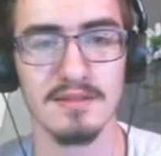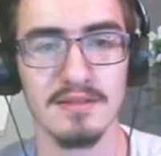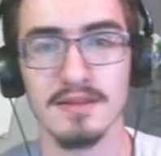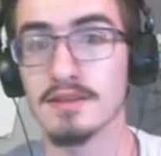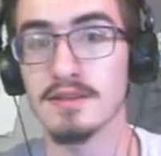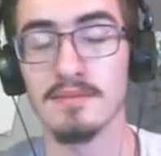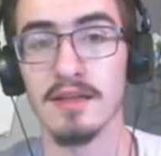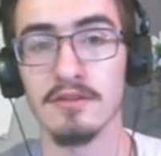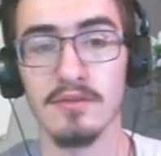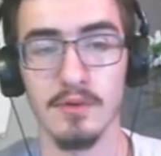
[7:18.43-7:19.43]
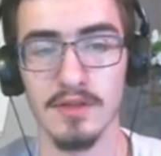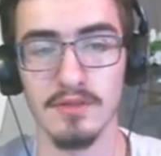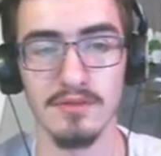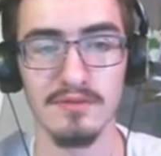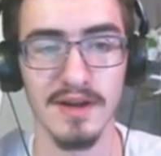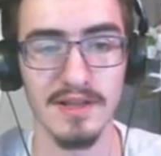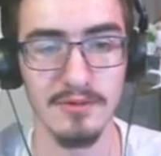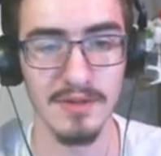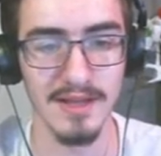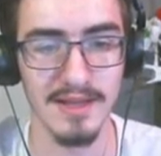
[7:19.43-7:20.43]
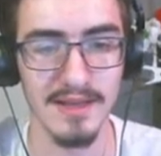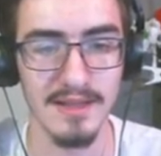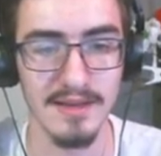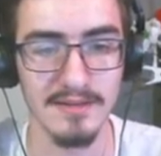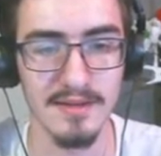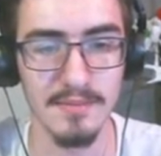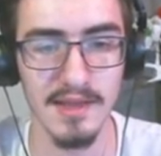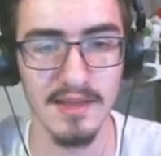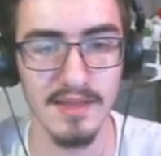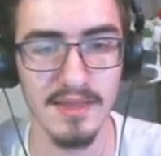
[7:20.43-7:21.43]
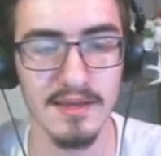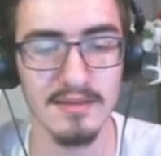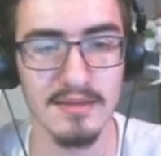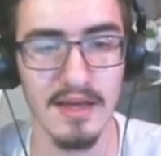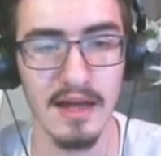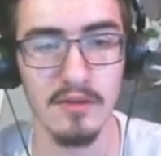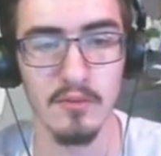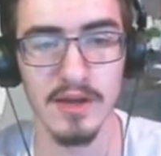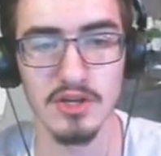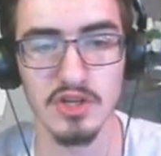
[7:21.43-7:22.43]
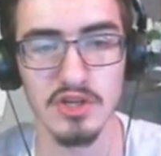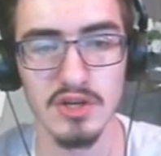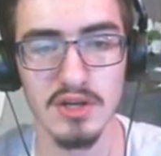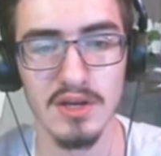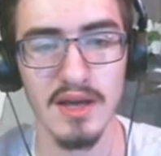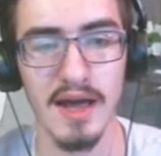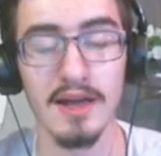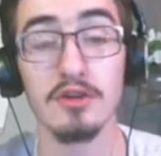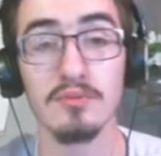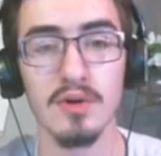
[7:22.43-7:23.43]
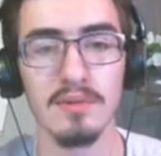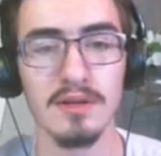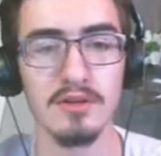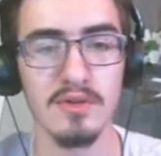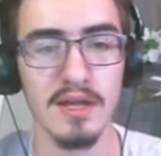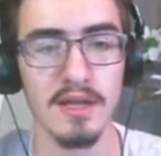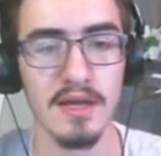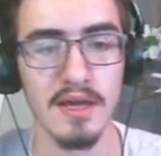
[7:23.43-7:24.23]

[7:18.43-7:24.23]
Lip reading: It's just a matter of going through and finding what I like. Like something like this, I wish. I could probably do it.